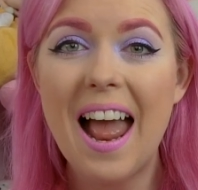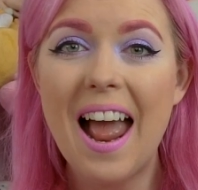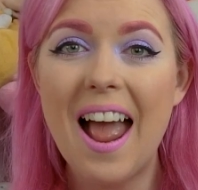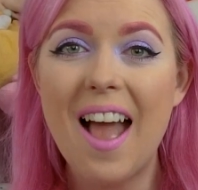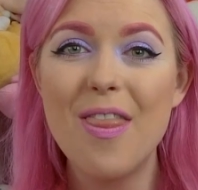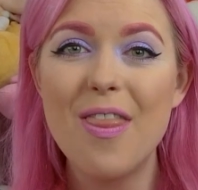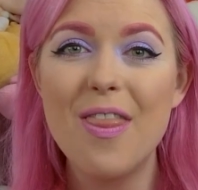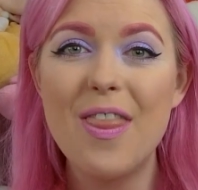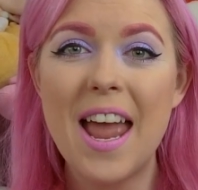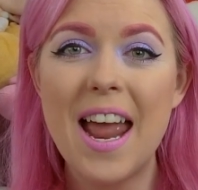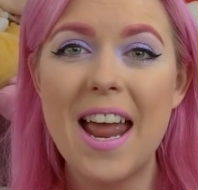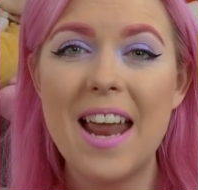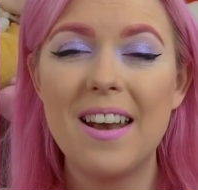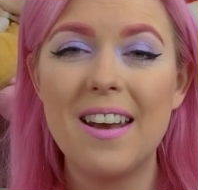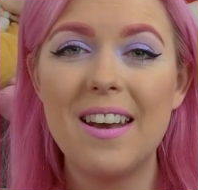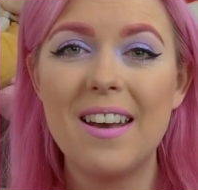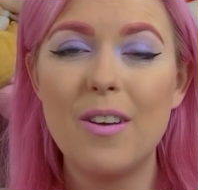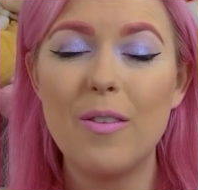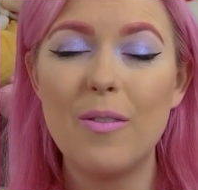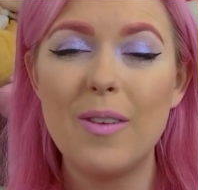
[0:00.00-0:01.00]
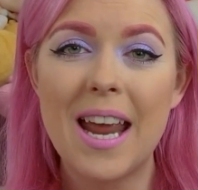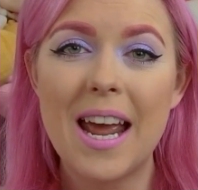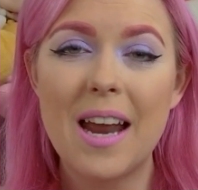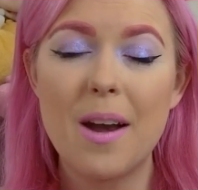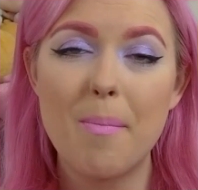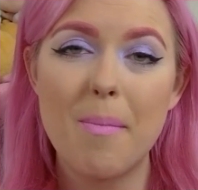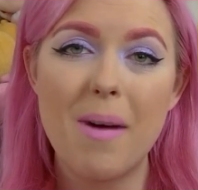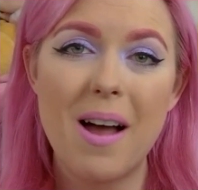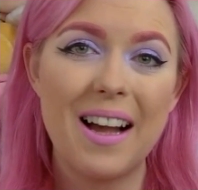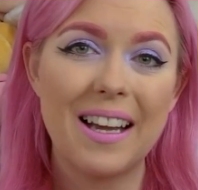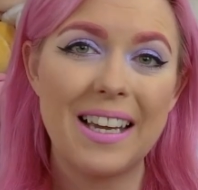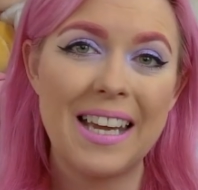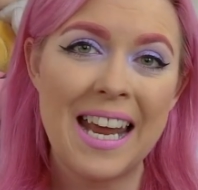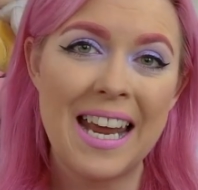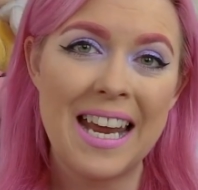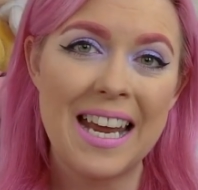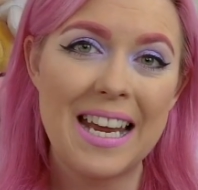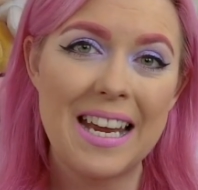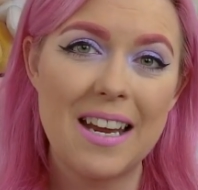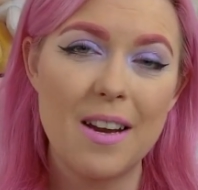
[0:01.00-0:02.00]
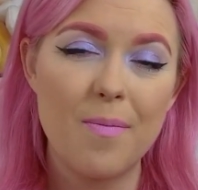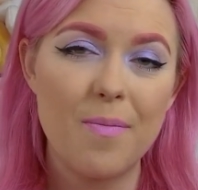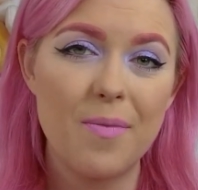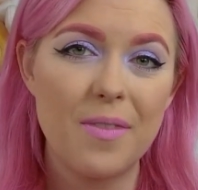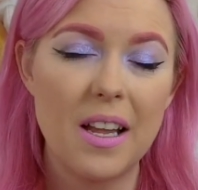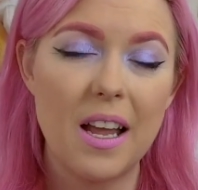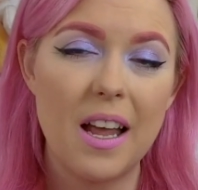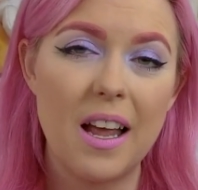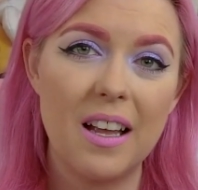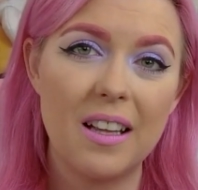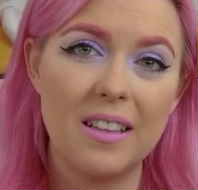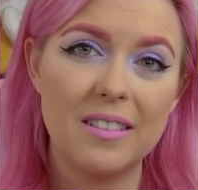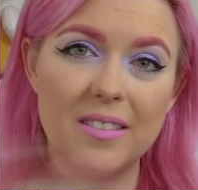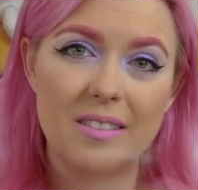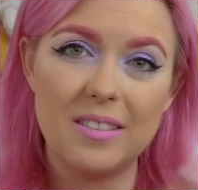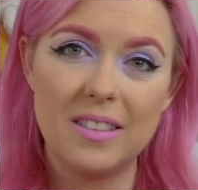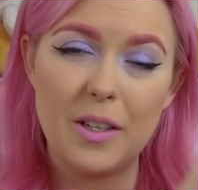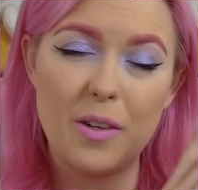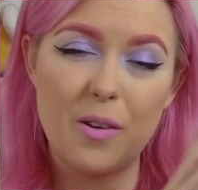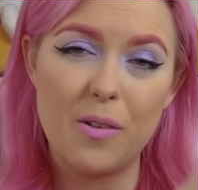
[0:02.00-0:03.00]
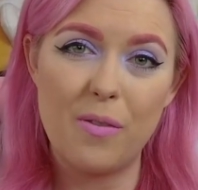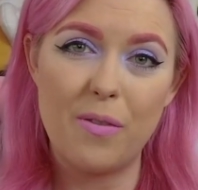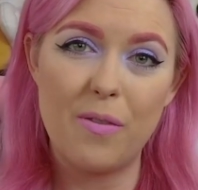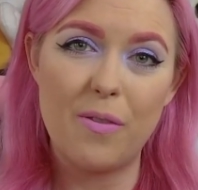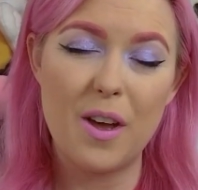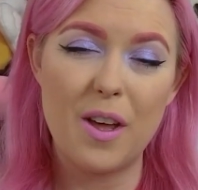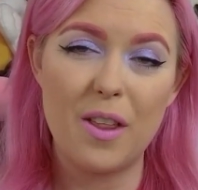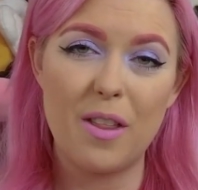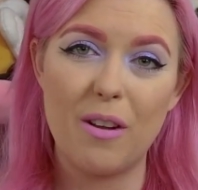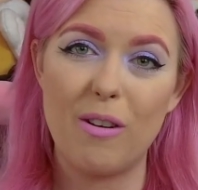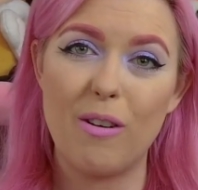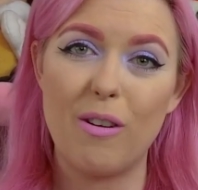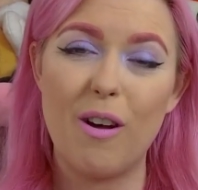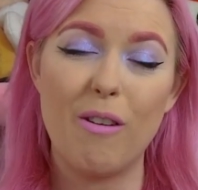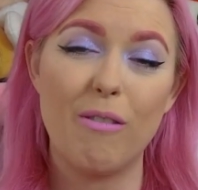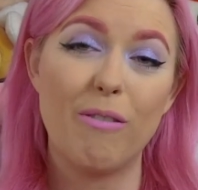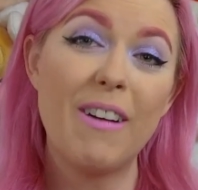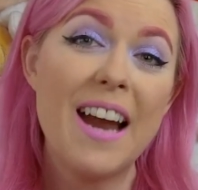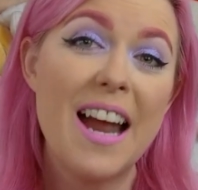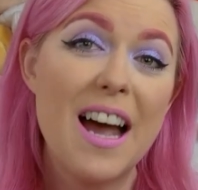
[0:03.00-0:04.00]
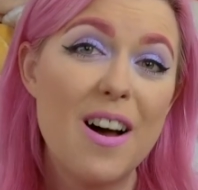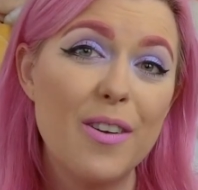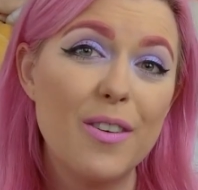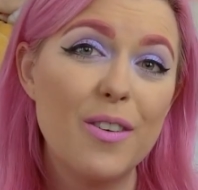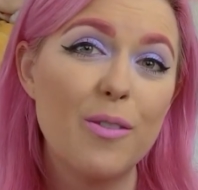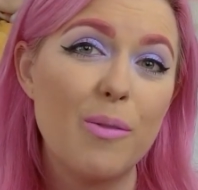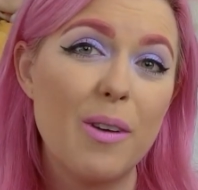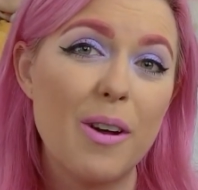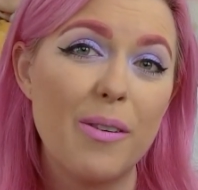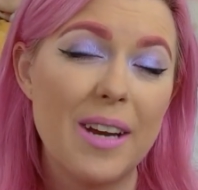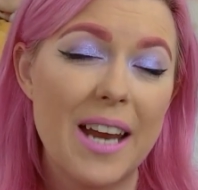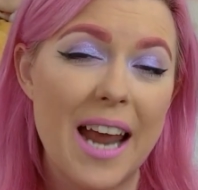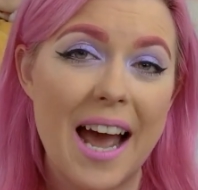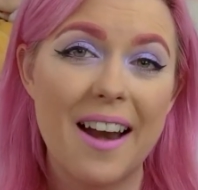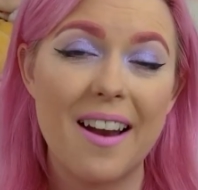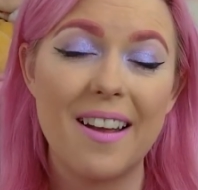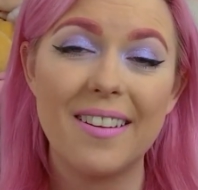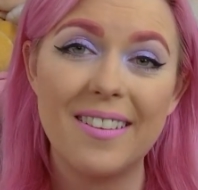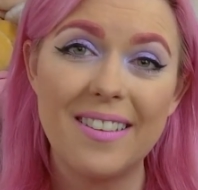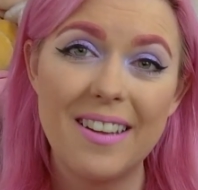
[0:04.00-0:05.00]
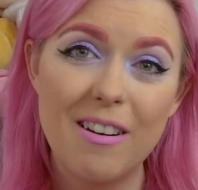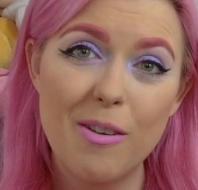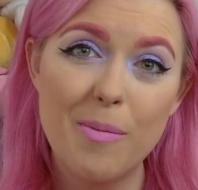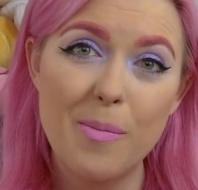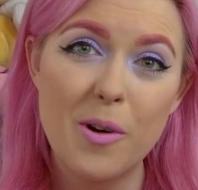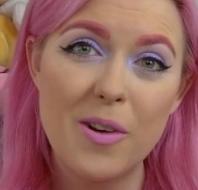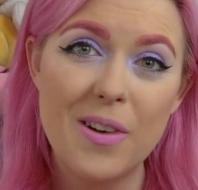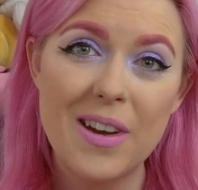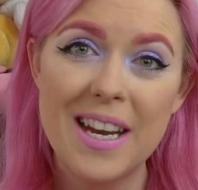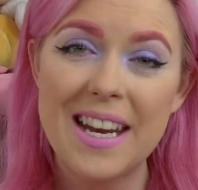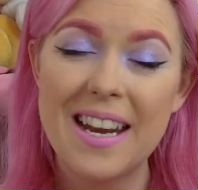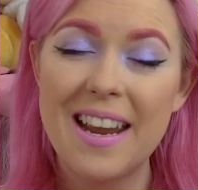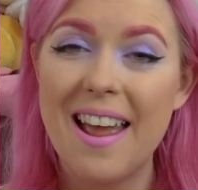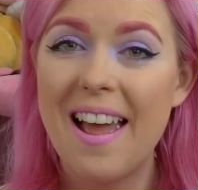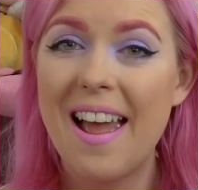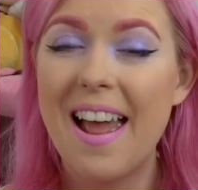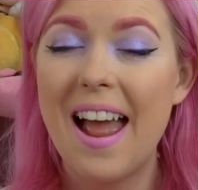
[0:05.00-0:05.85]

and then we had a marquee a little further around where we had our ceremony,